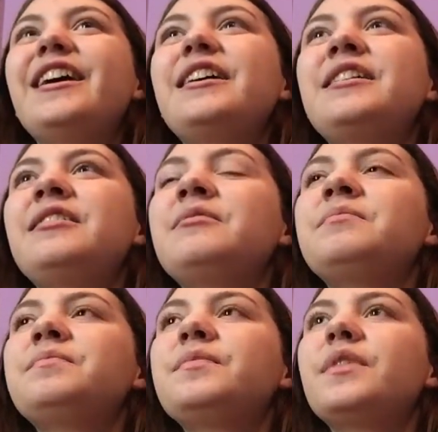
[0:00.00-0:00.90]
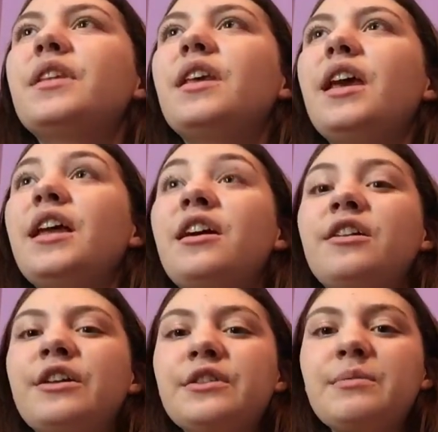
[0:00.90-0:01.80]
And
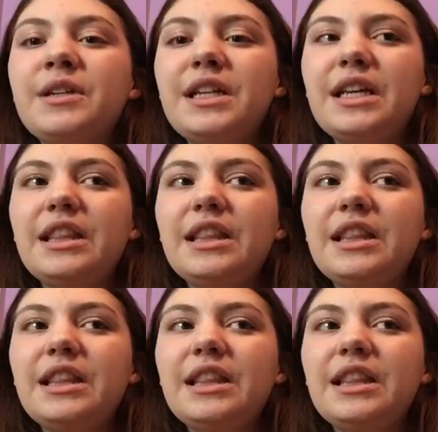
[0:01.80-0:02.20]
I'll also put